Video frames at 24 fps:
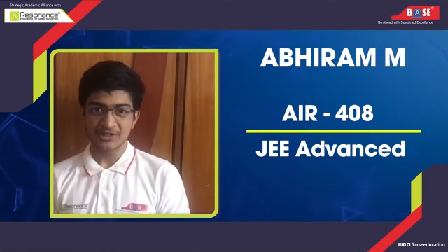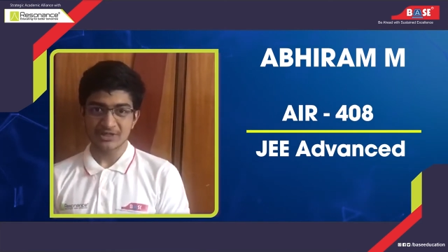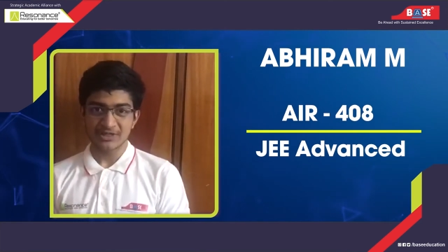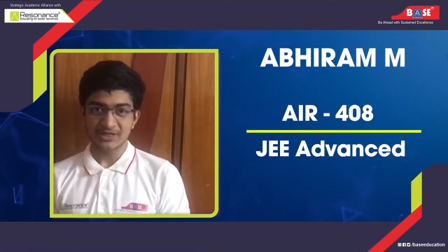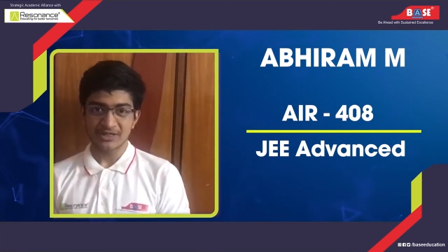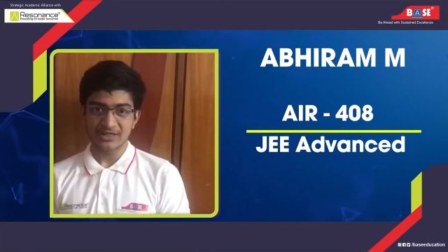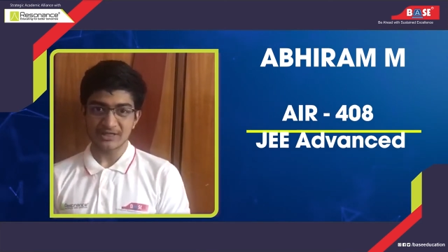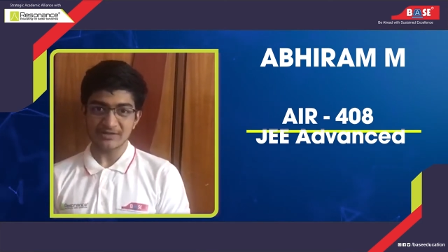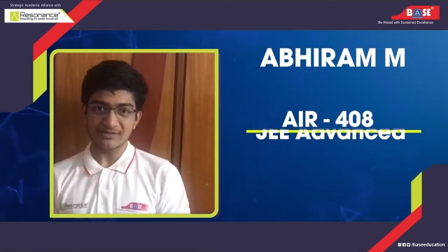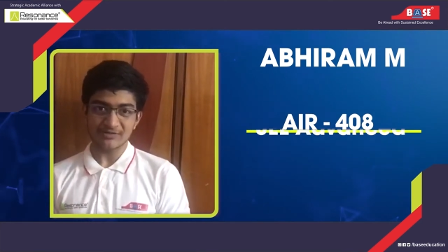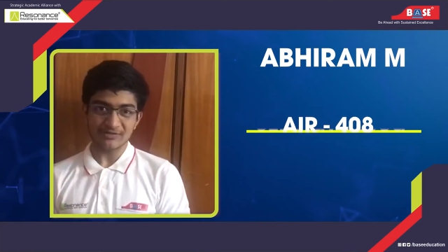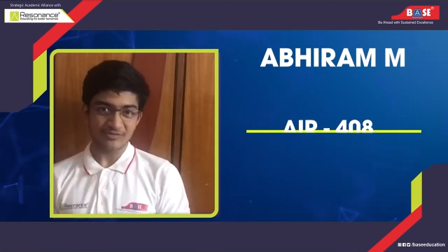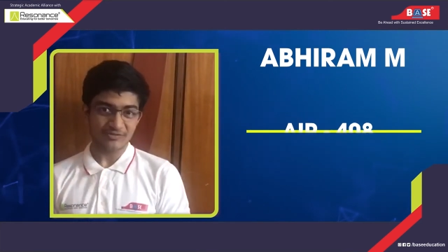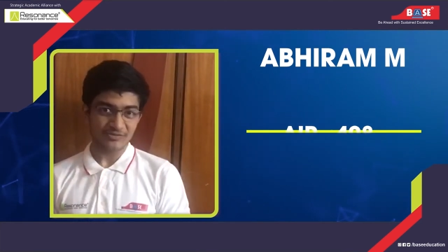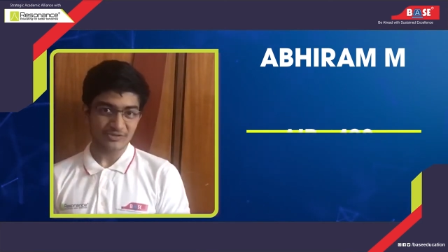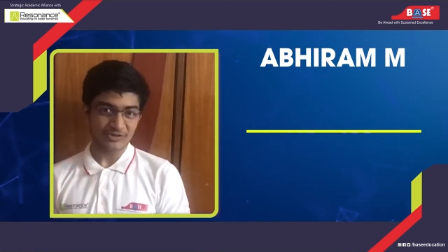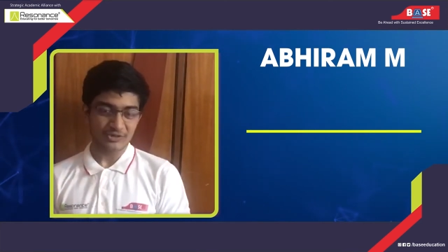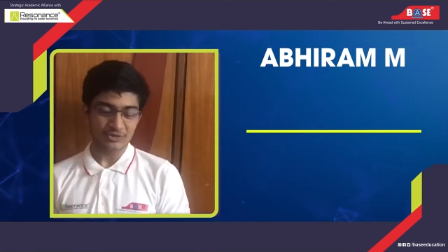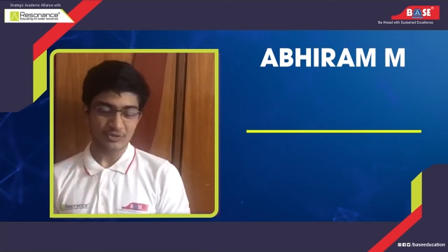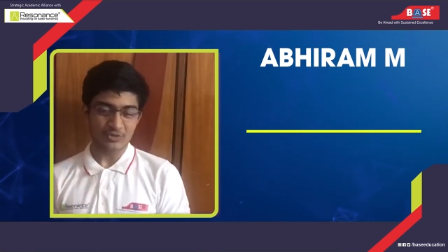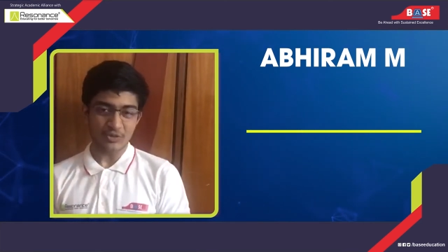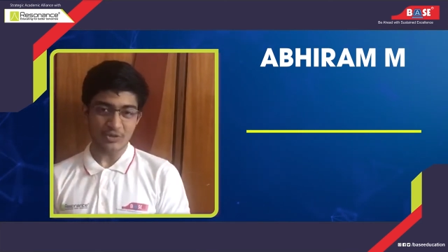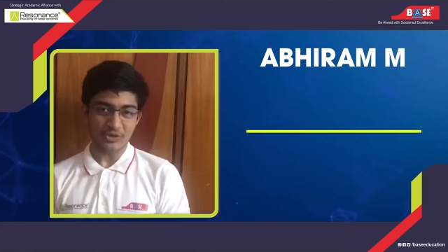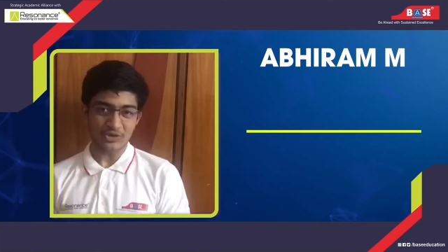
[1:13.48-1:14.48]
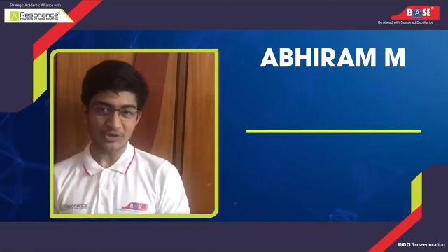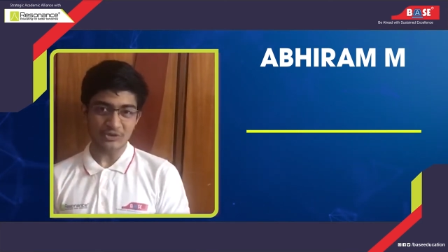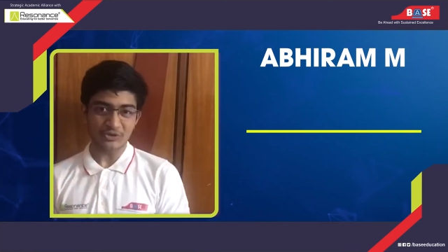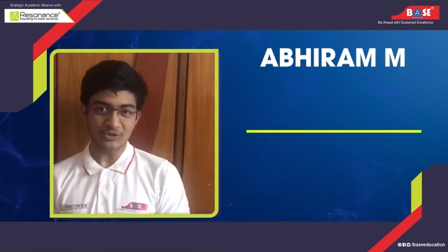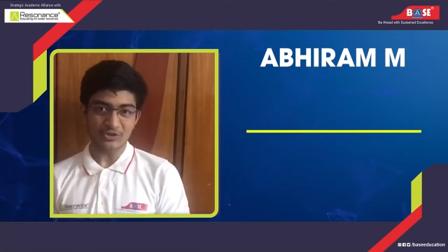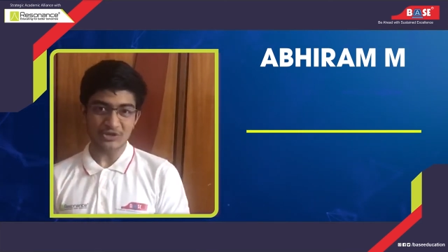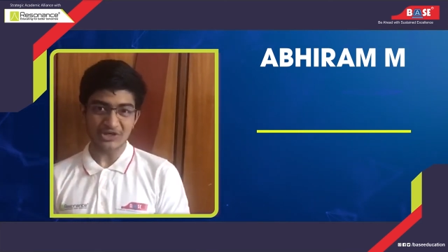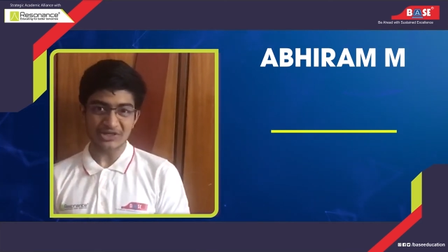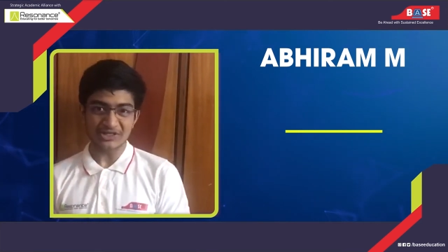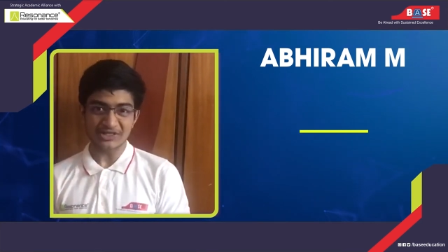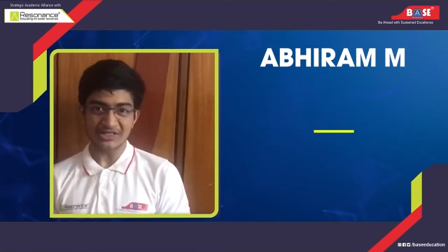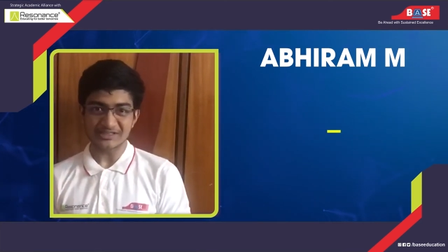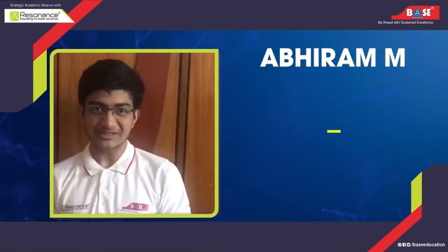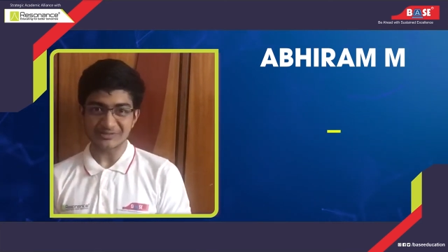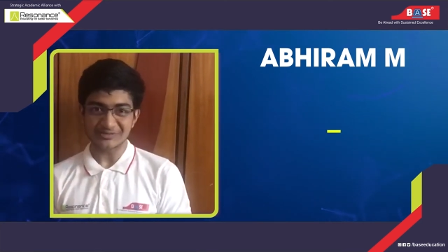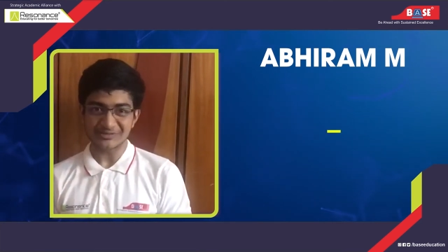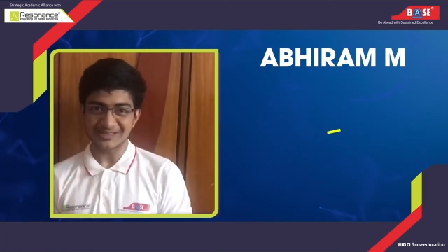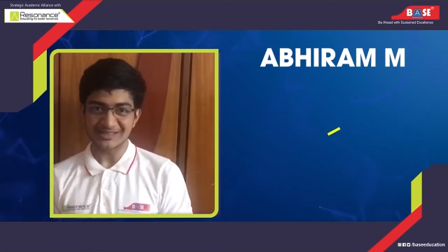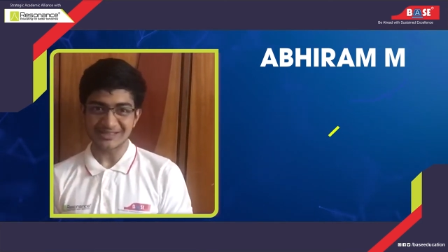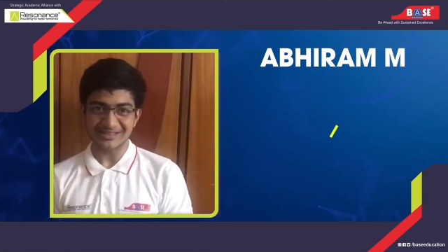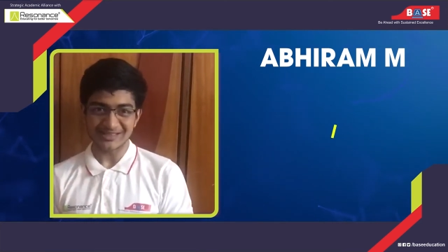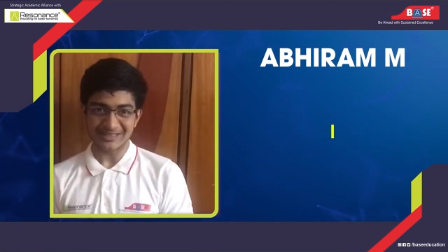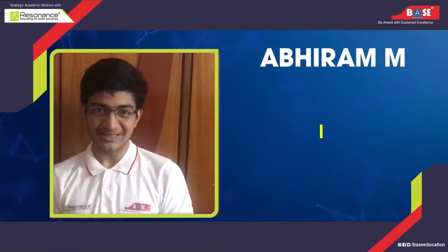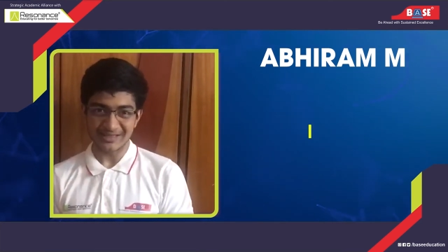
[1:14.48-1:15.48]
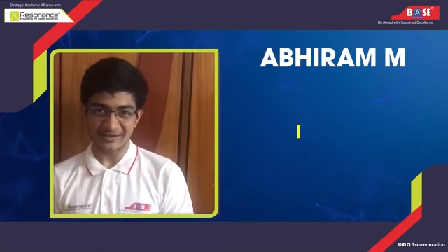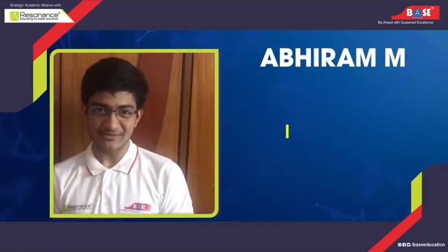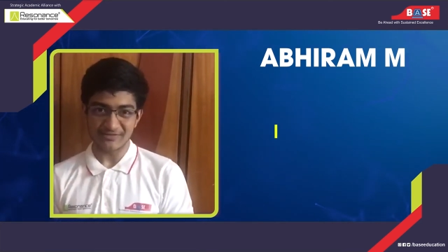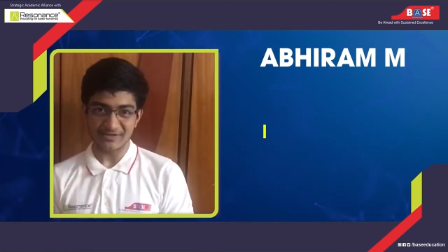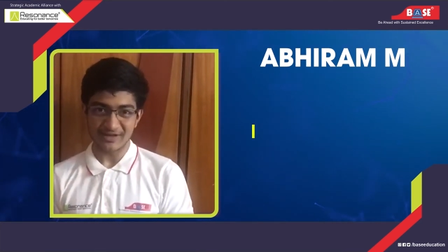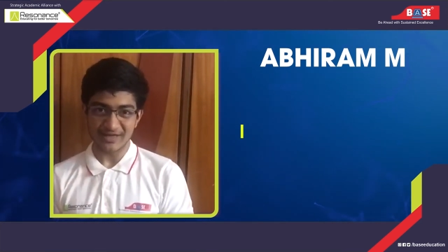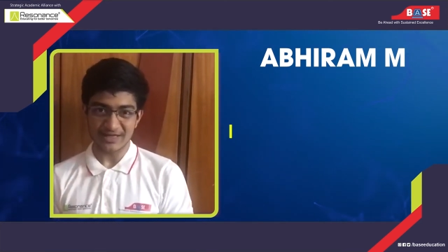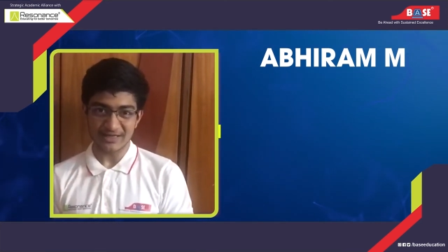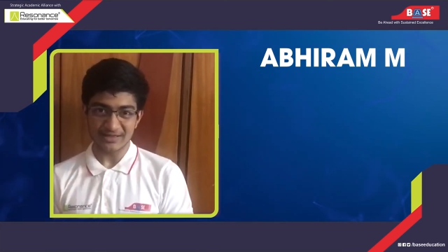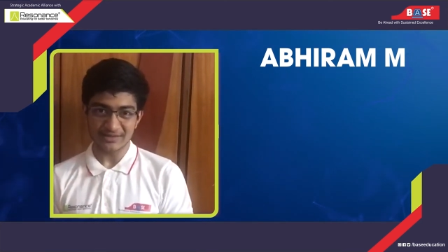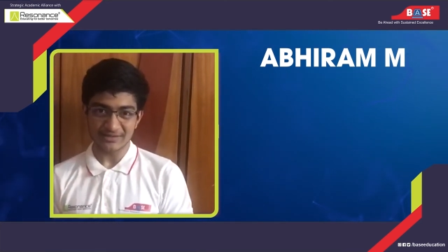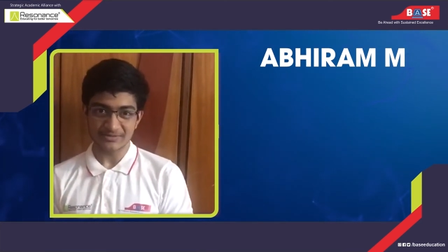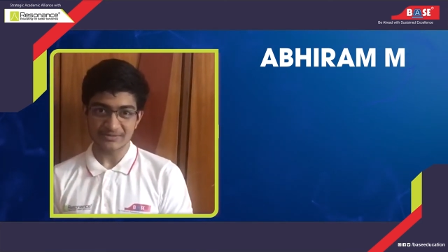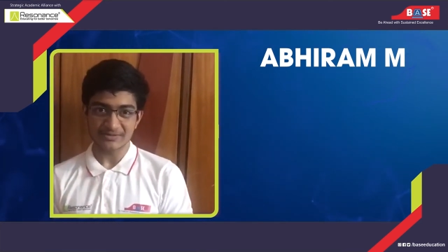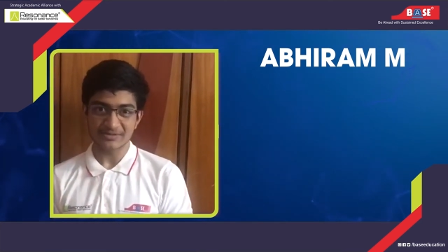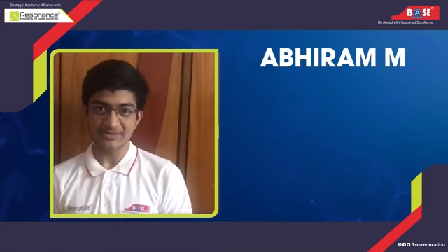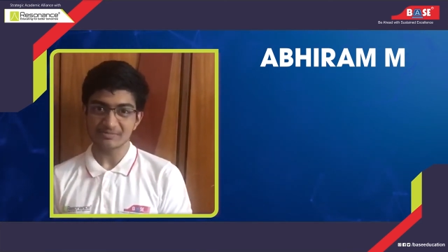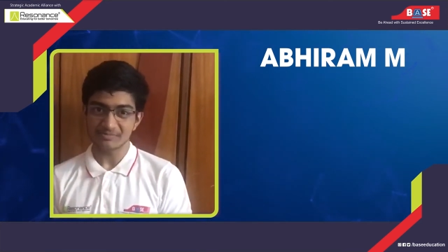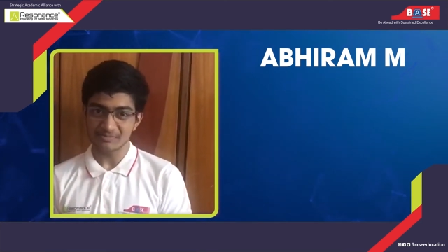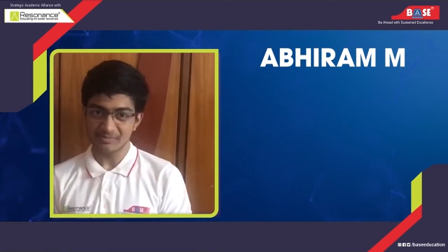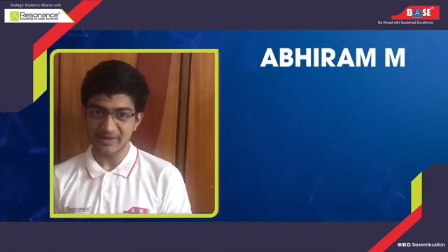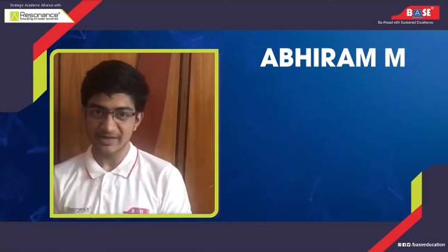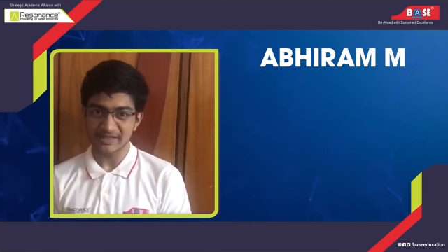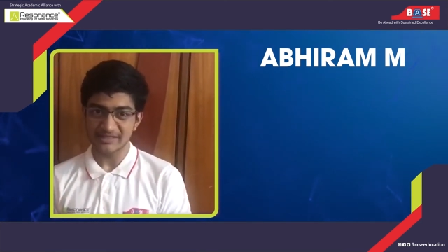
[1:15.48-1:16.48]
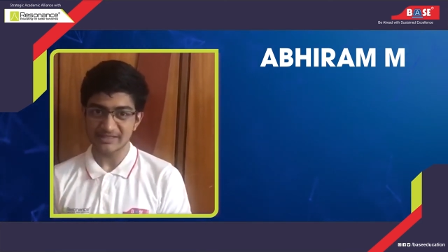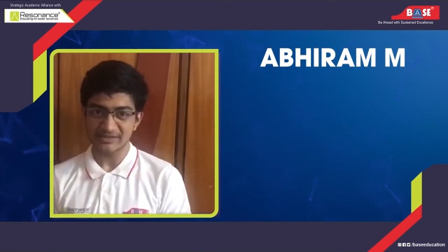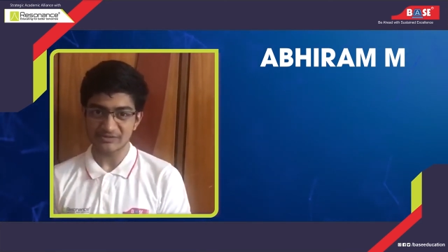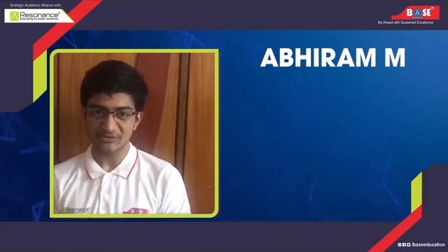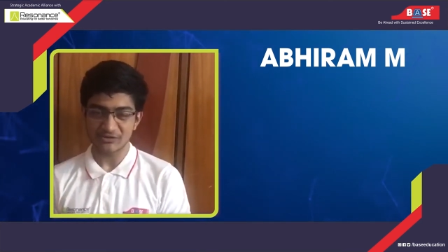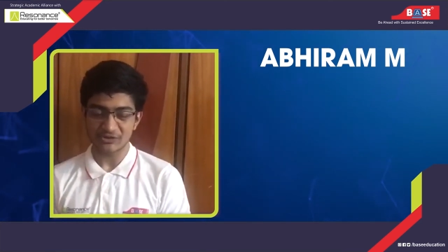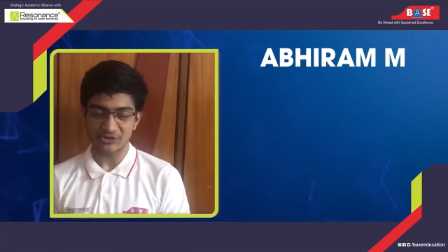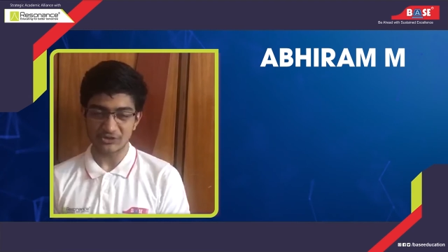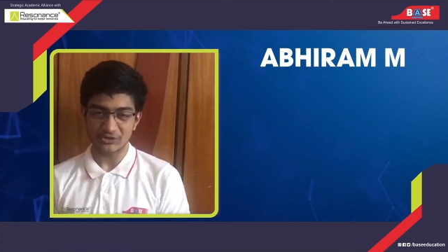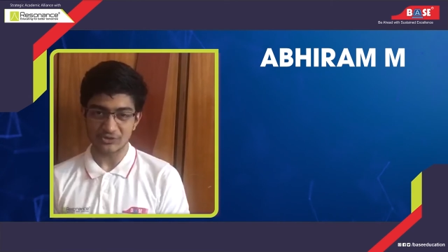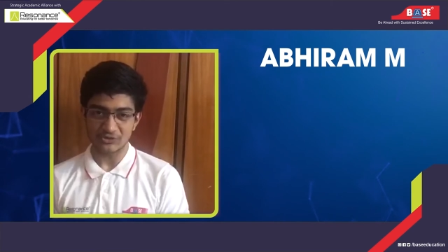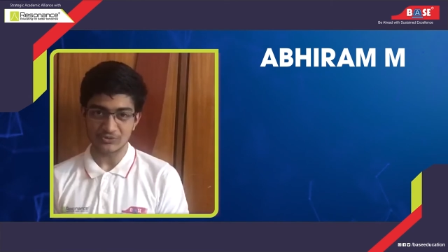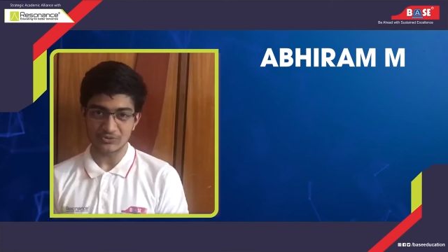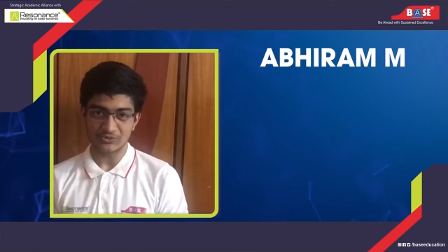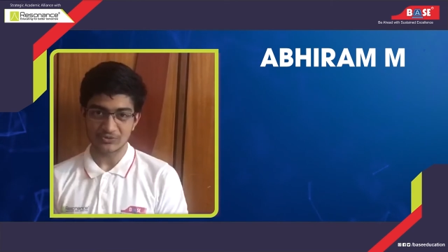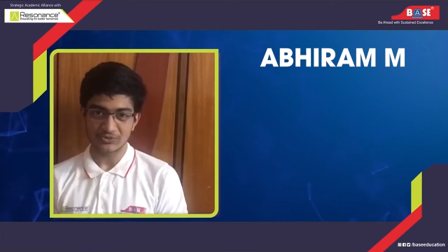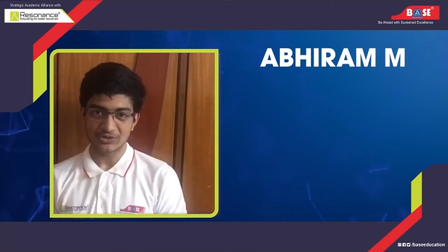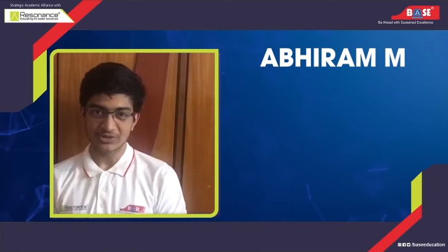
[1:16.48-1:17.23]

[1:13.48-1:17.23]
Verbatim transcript: If you want to learn the subject really well, BASE is for you.